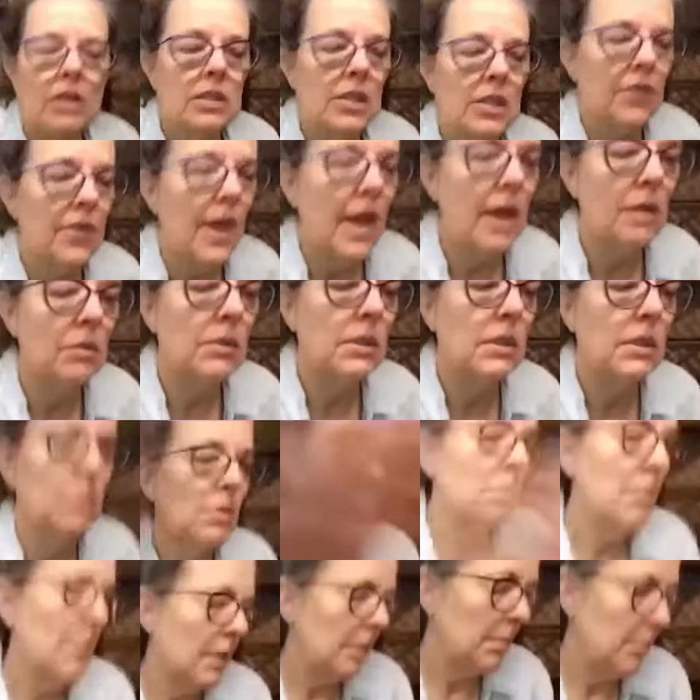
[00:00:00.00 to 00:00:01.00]
So that was
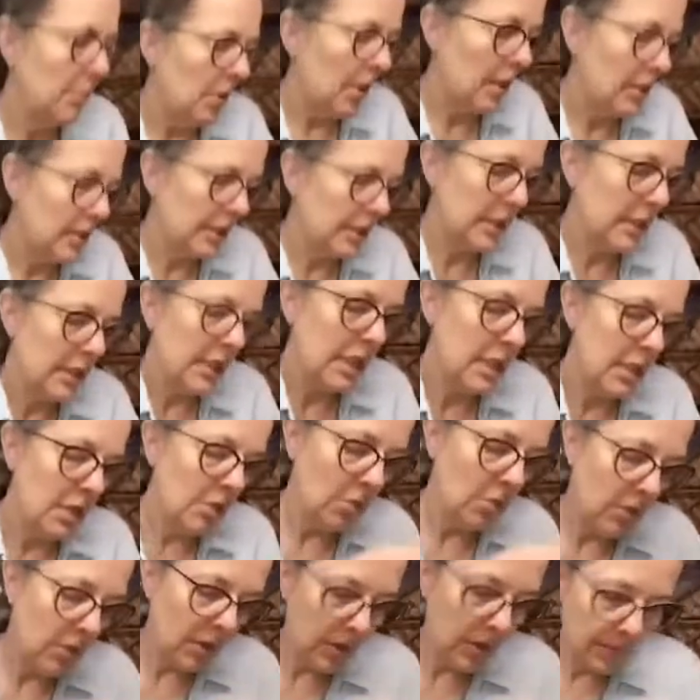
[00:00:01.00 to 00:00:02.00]
one of the projects I need to
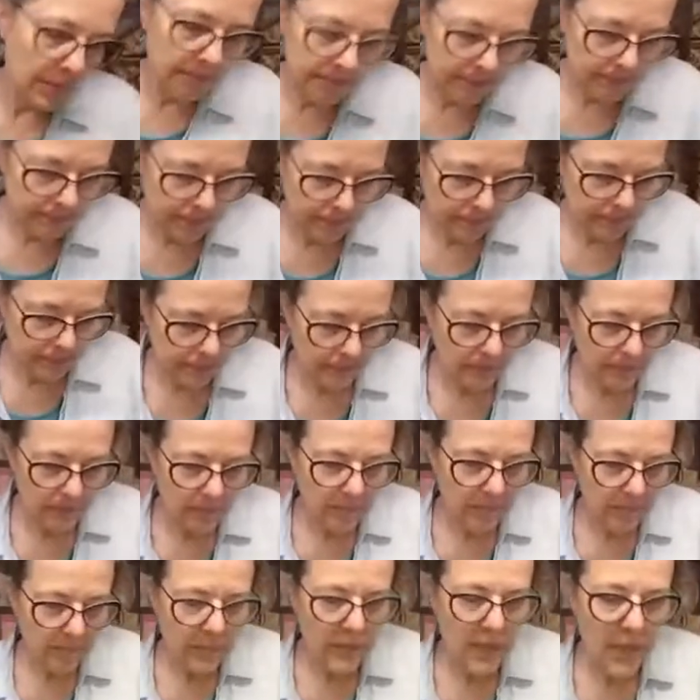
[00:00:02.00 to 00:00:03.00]
work on.
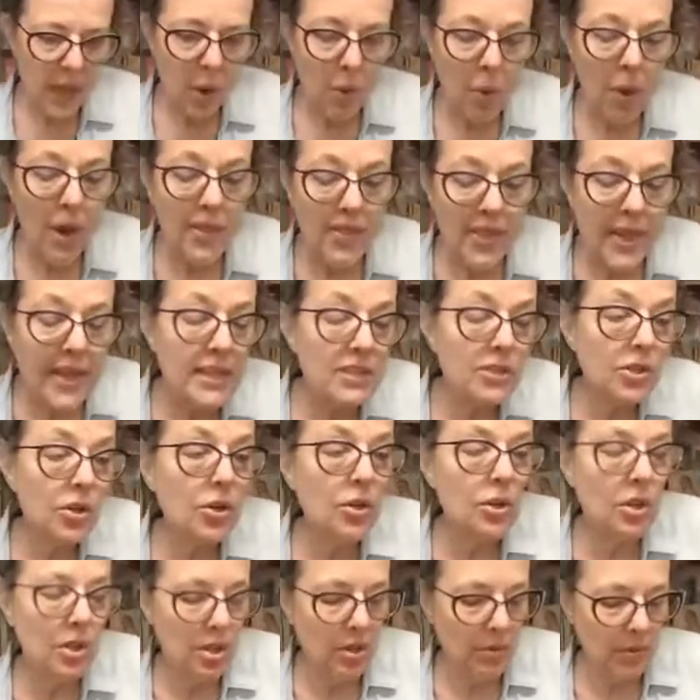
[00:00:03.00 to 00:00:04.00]
While these are
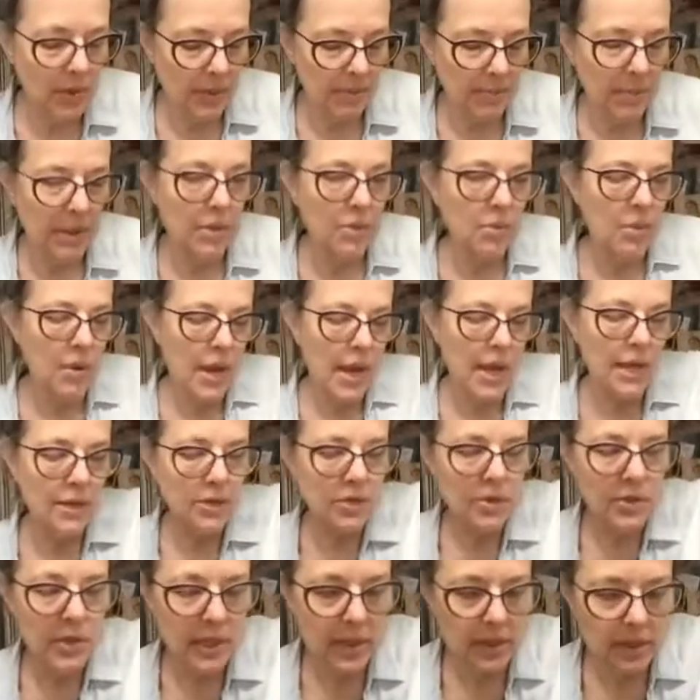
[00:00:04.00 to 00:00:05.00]
gluing, by the way, I
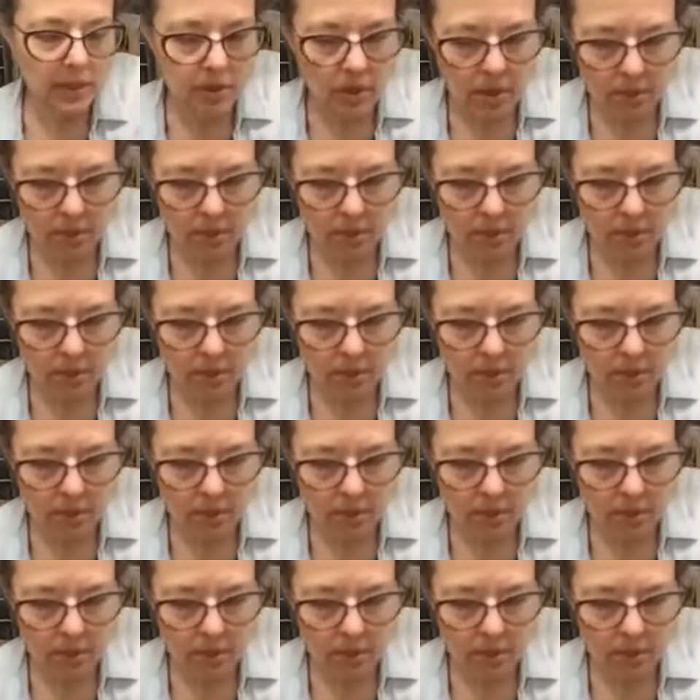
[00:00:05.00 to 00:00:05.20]
do need to